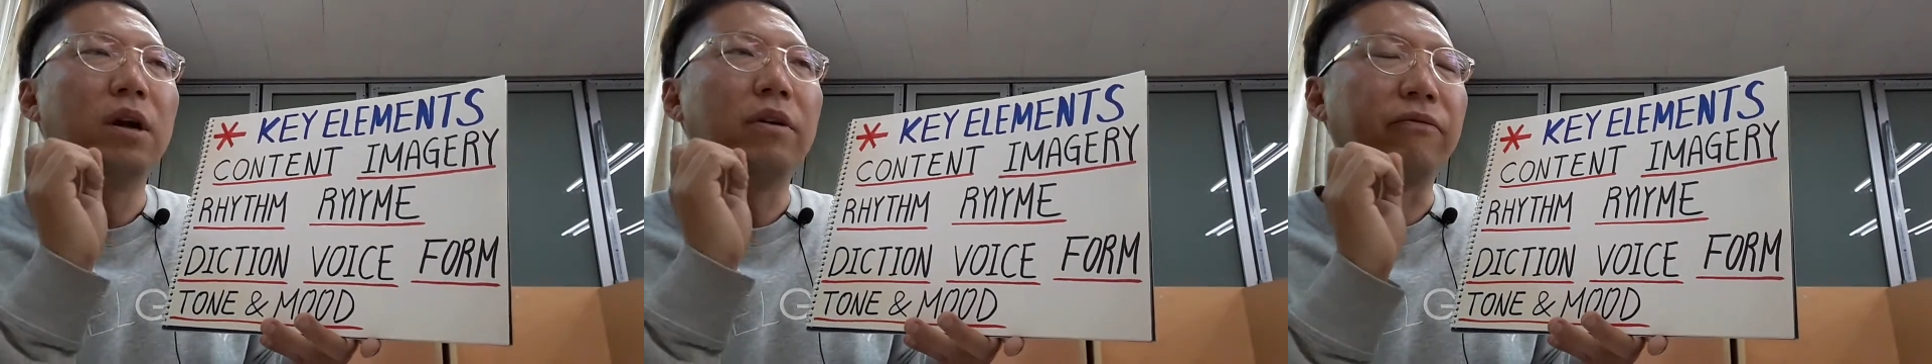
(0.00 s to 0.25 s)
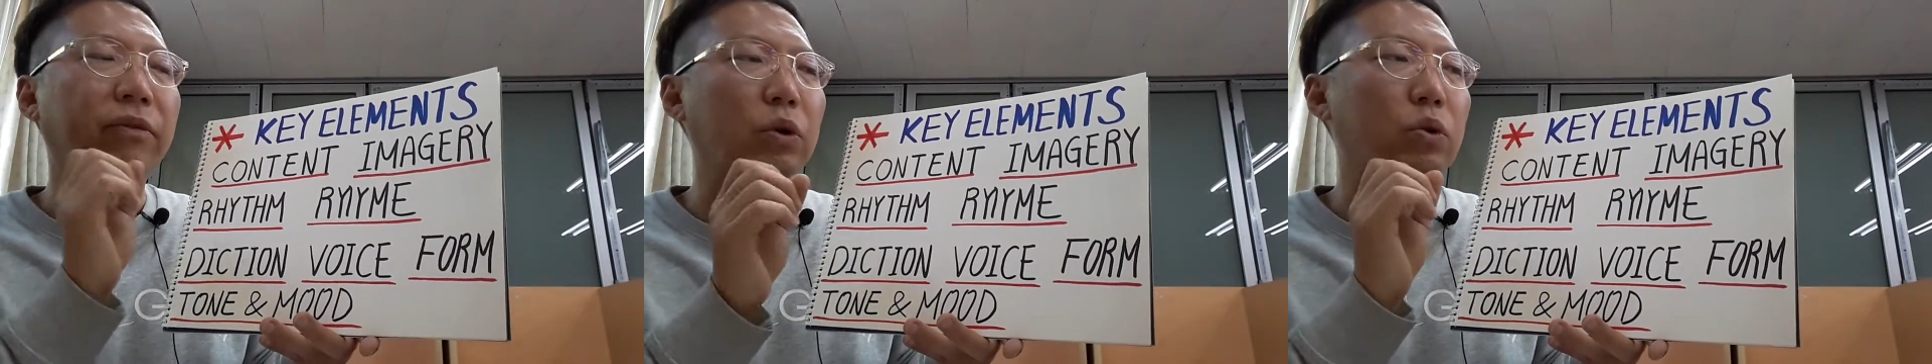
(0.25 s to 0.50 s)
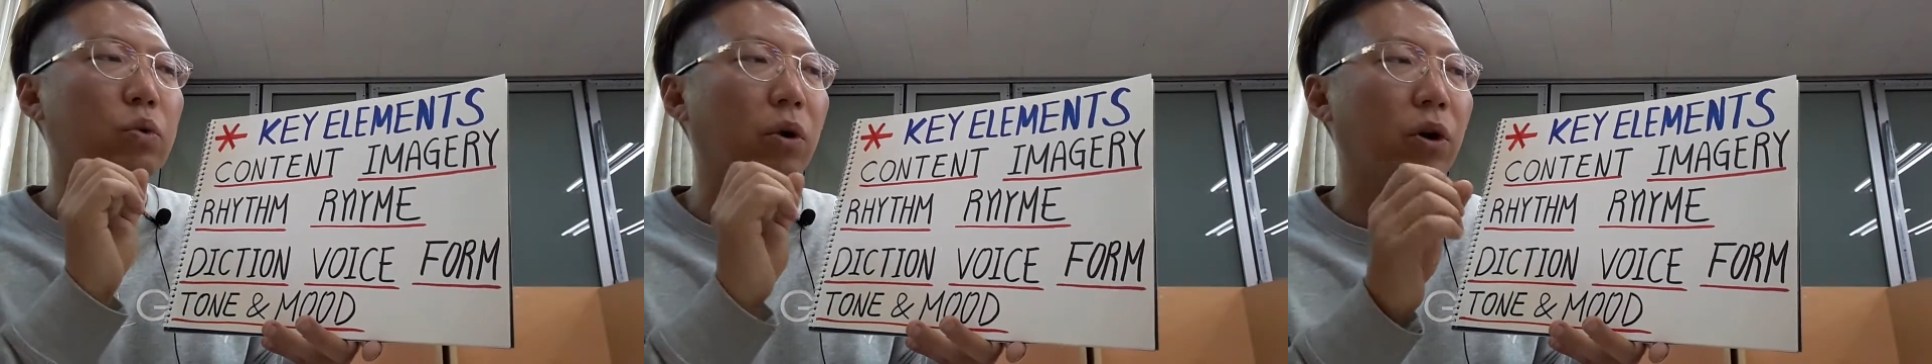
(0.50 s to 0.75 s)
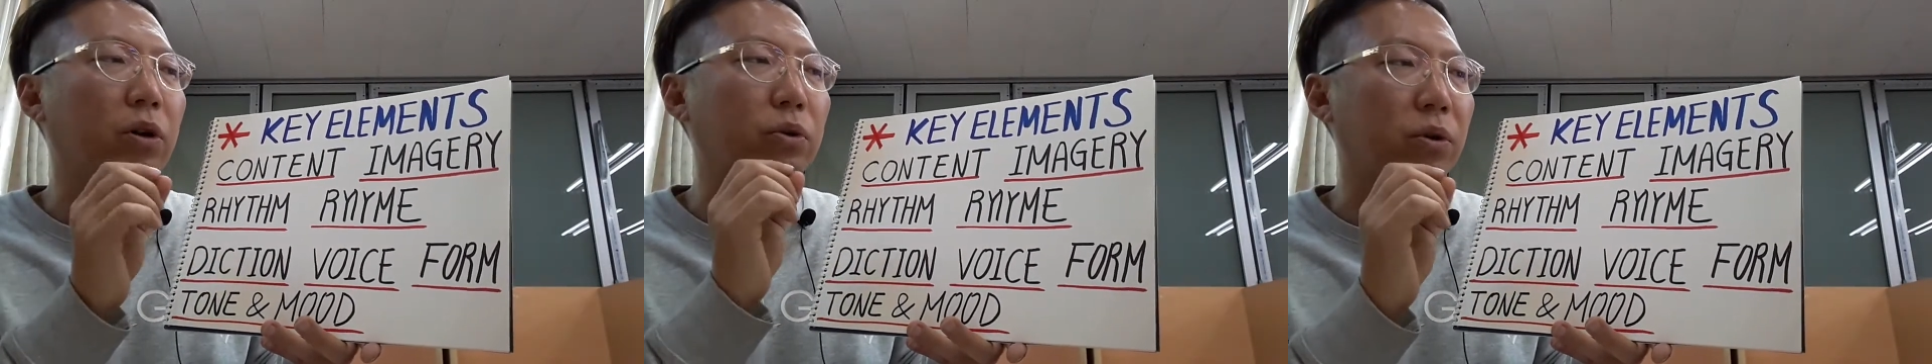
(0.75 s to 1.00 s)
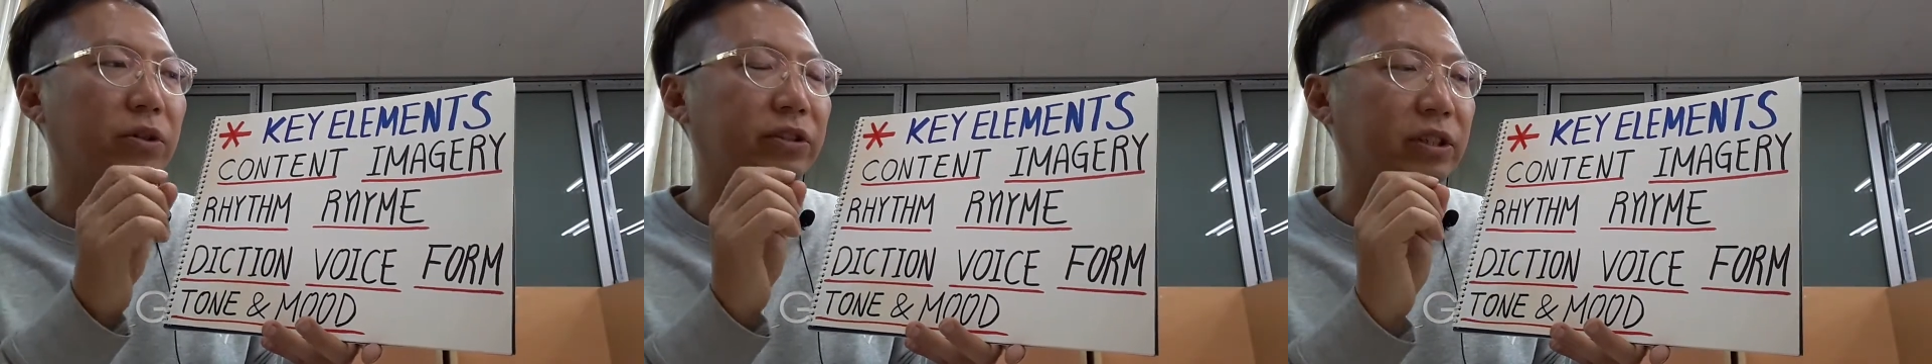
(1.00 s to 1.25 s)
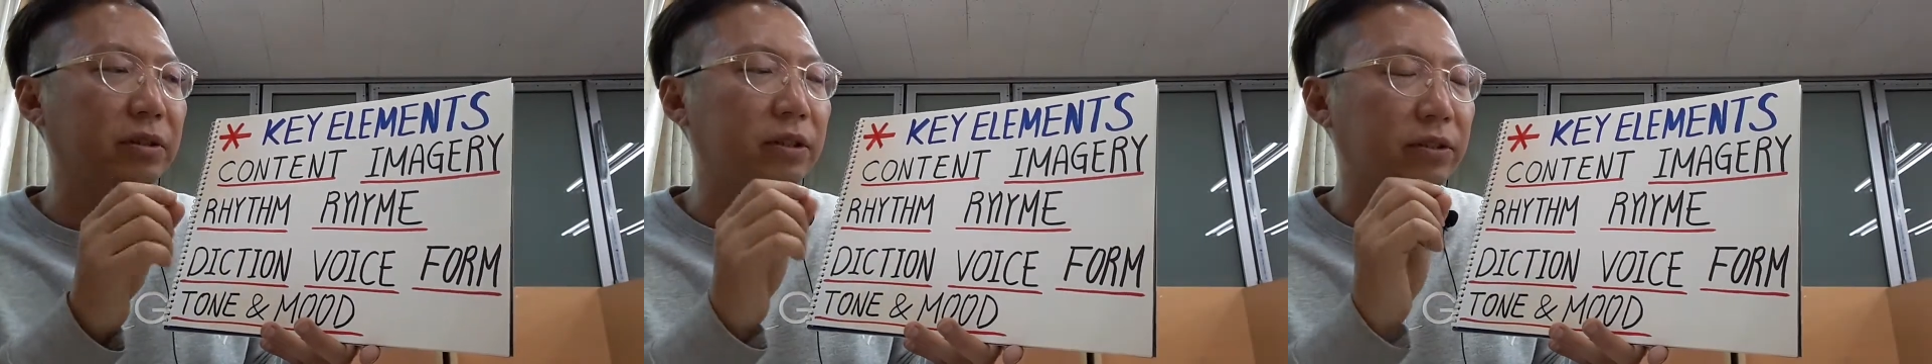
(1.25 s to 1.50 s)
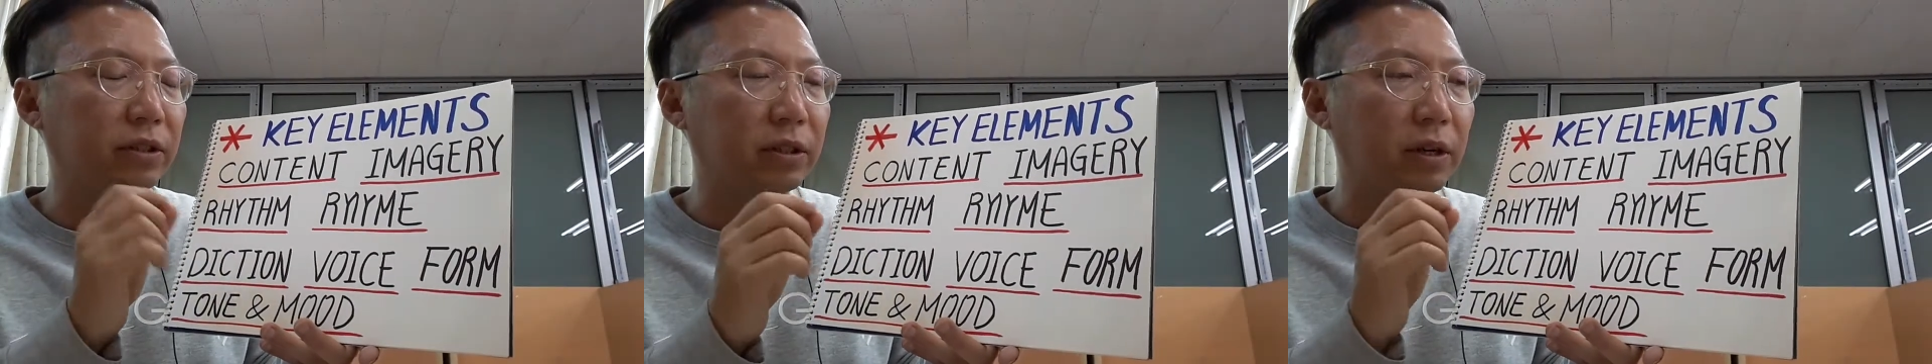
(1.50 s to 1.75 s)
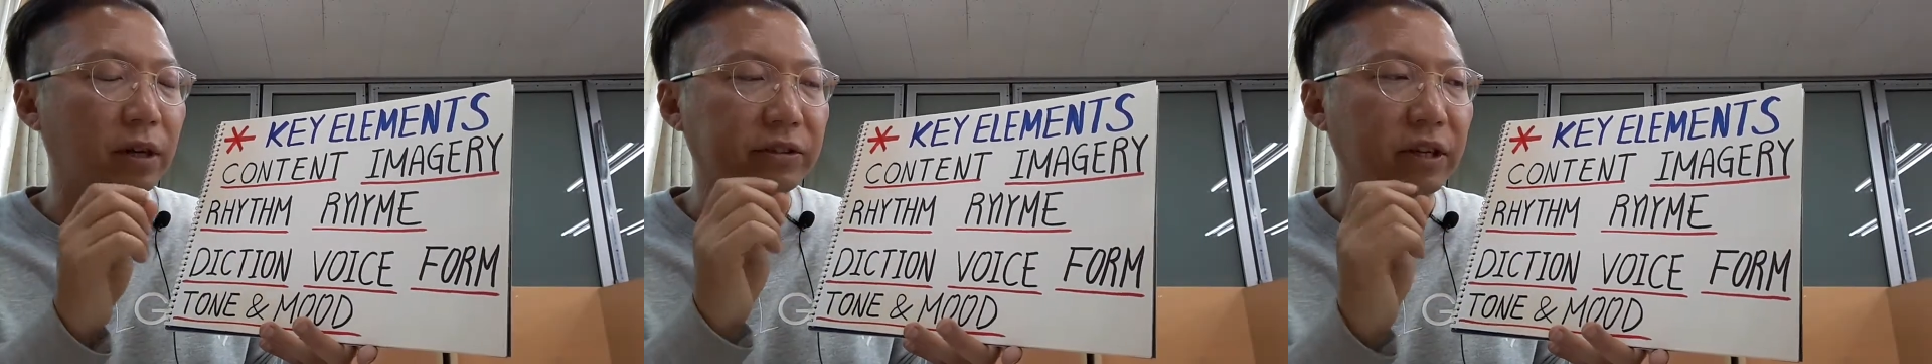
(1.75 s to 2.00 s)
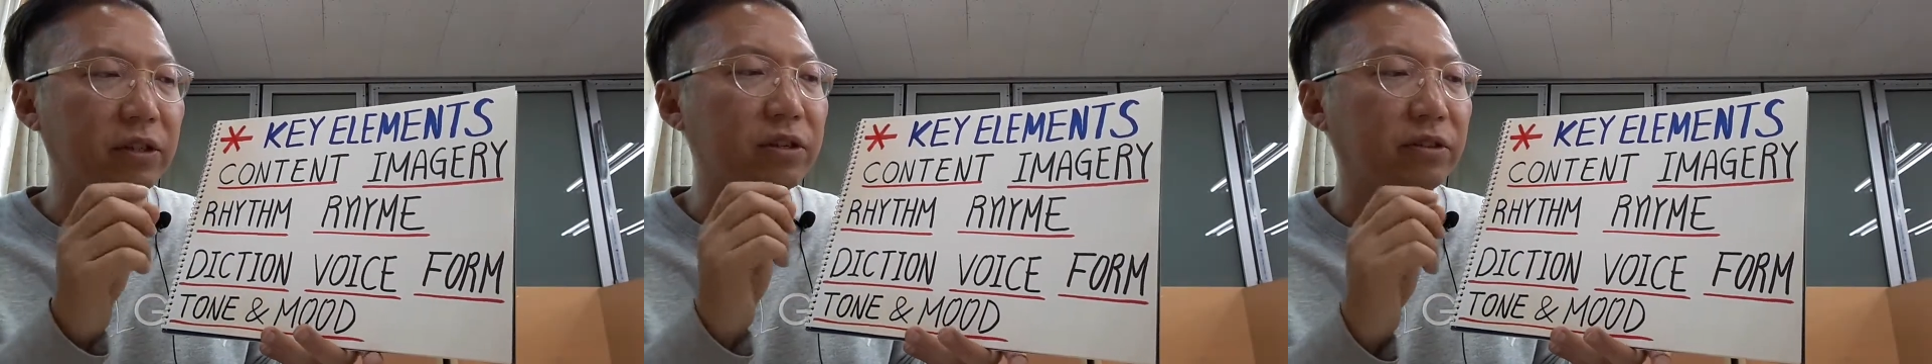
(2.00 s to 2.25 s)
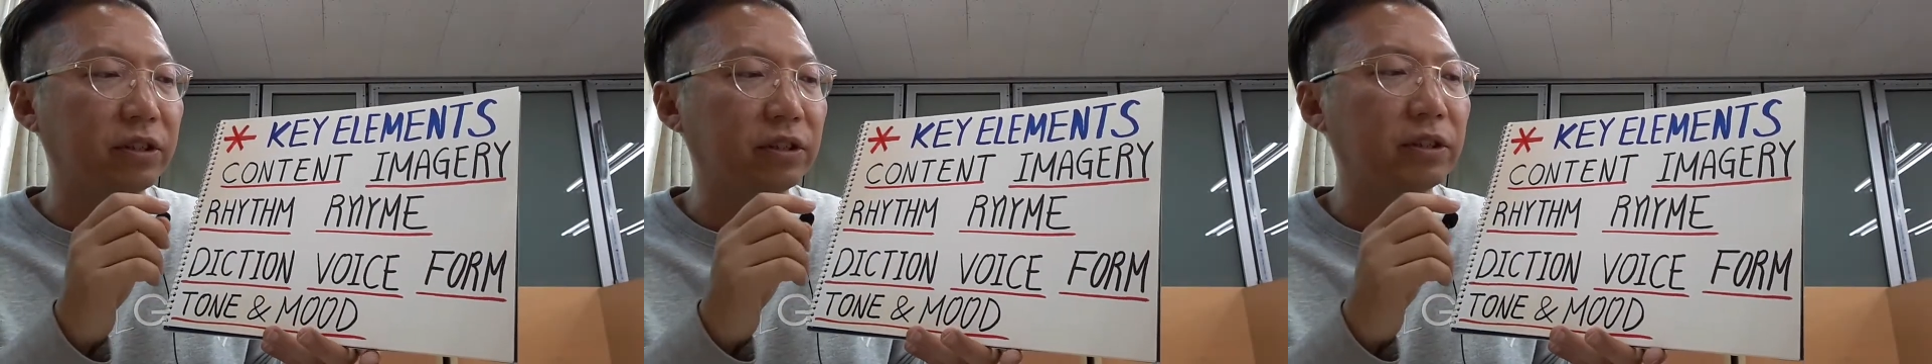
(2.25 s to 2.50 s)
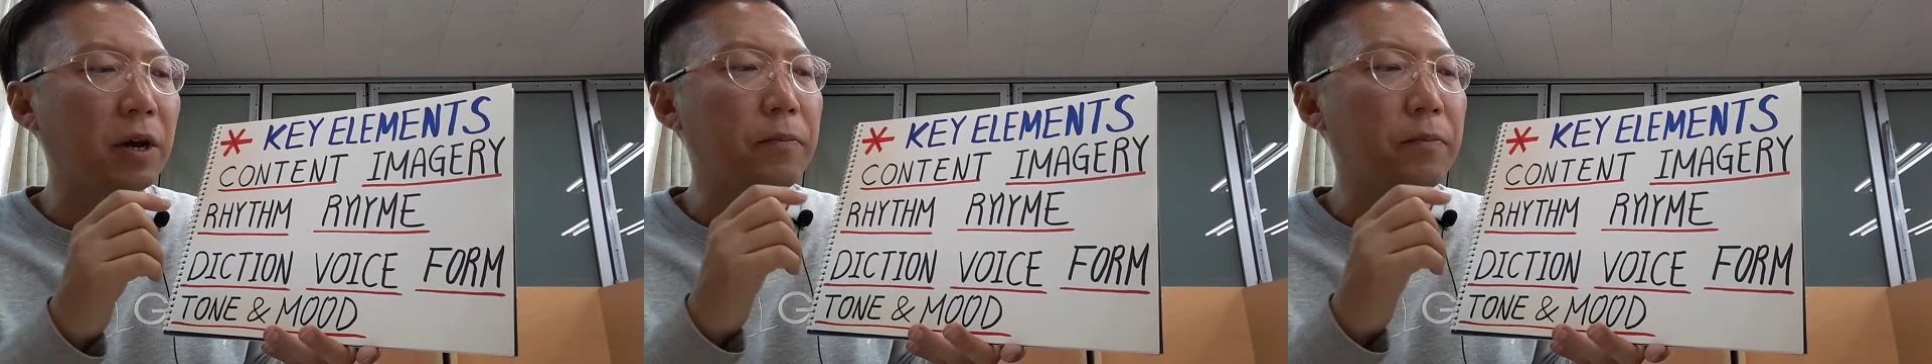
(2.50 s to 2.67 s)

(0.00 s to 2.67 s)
few words or sentences.